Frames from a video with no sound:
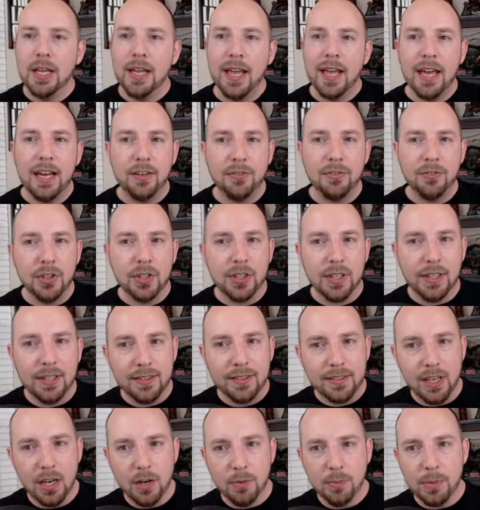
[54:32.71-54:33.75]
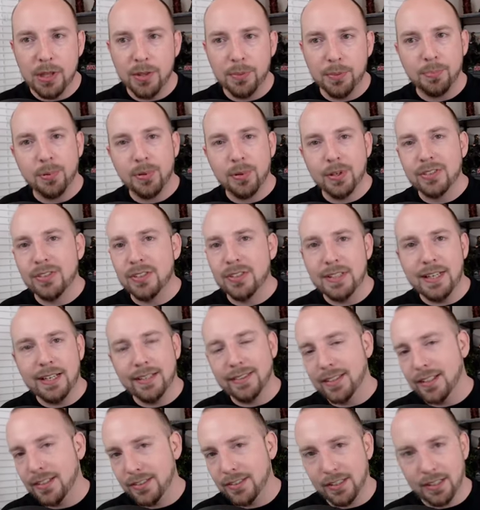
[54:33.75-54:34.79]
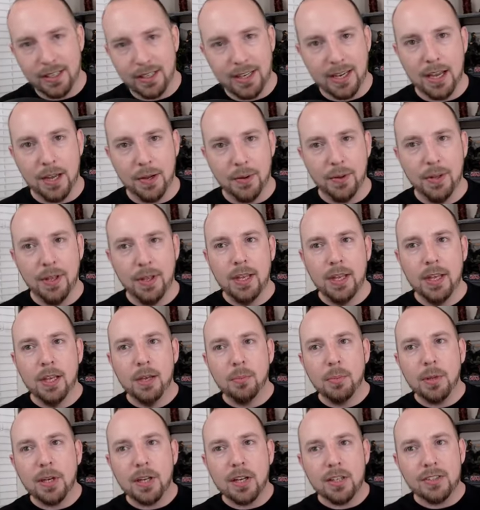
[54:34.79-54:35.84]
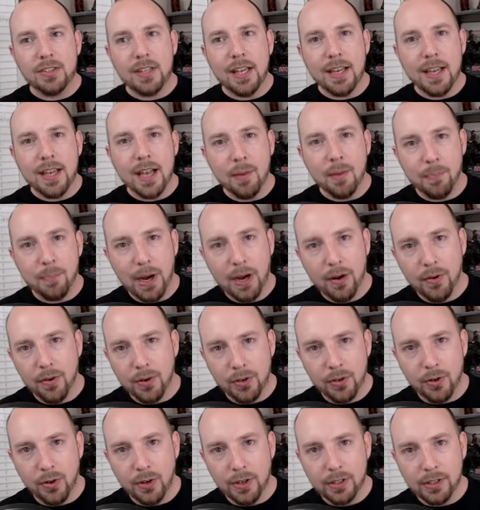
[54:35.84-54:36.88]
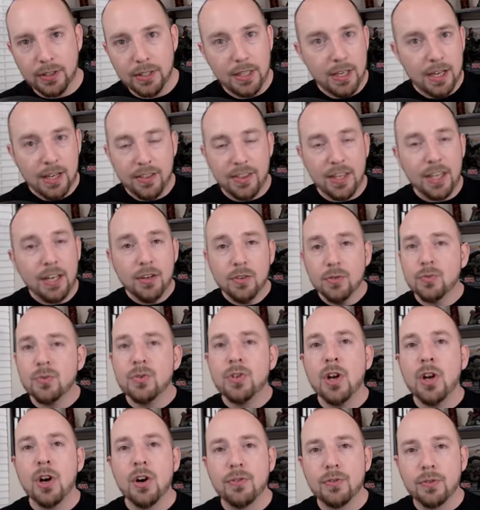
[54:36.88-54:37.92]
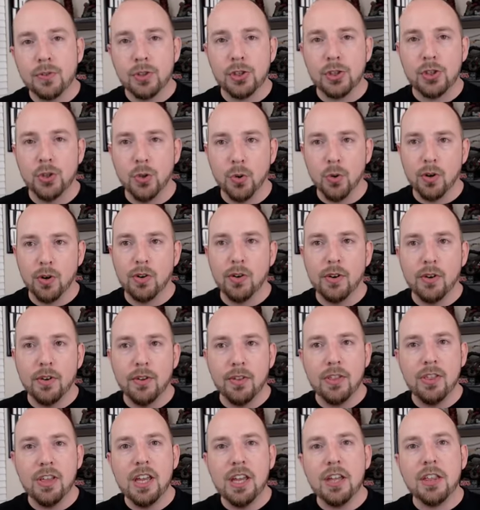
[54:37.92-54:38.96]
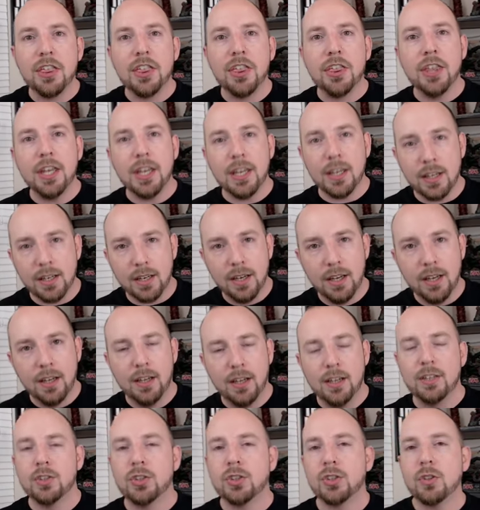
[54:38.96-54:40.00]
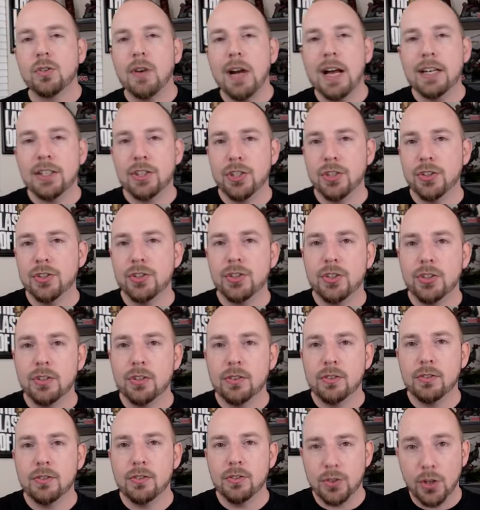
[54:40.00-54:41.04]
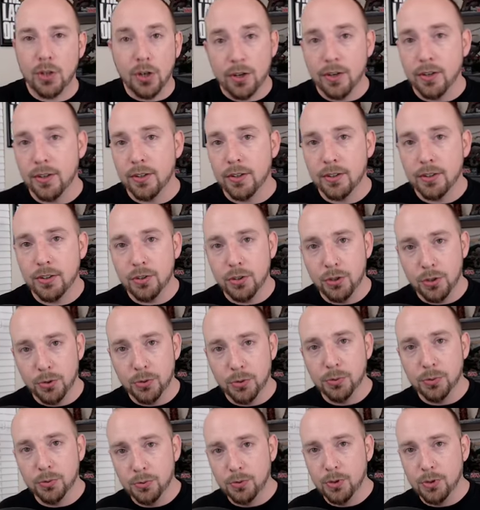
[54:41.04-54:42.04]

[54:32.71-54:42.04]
And if you're gonna tell me the prison, that doesn't count because they got paranoid. They don't know for sure. They think scratches turn you.